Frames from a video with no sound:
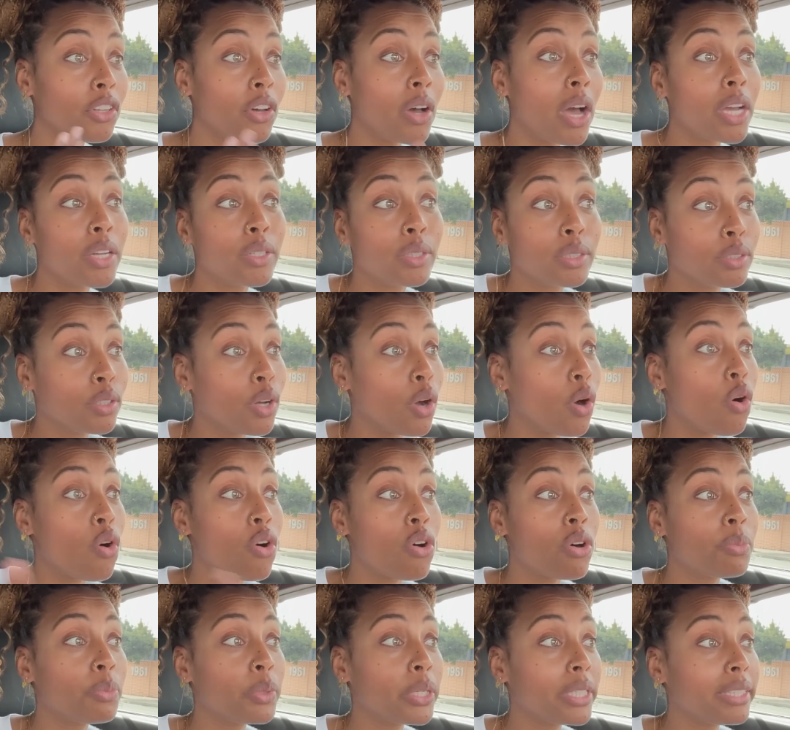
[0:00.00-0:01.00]
I could go
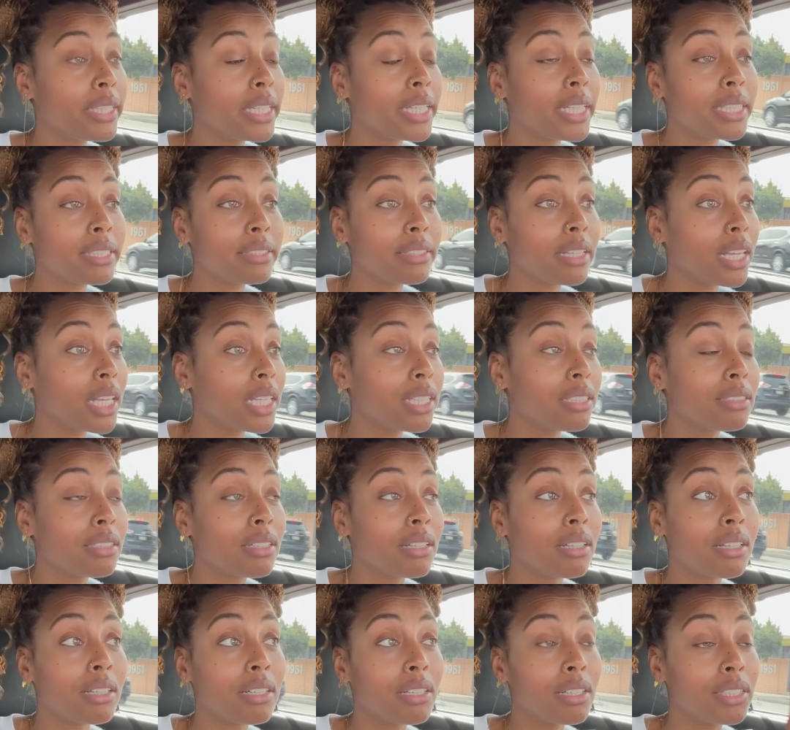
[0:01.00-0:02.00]
home with it and
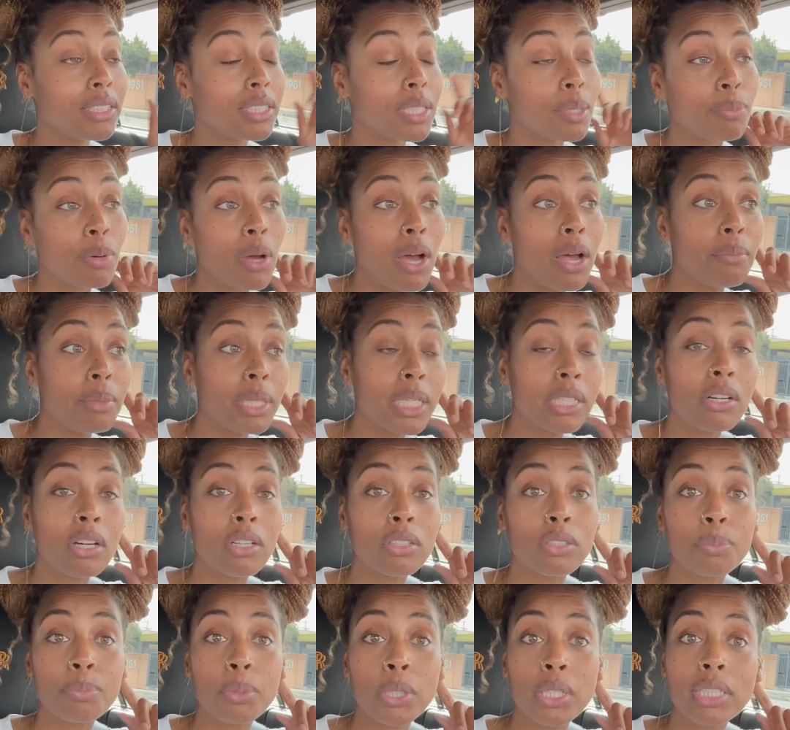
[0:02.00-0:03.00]
they probably call
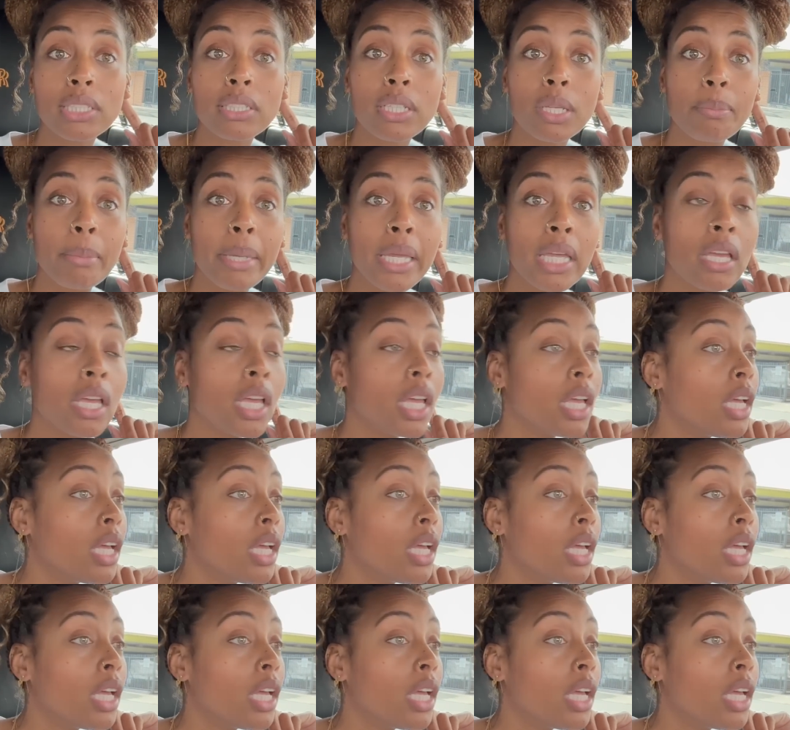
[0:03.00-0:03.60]
the police on me.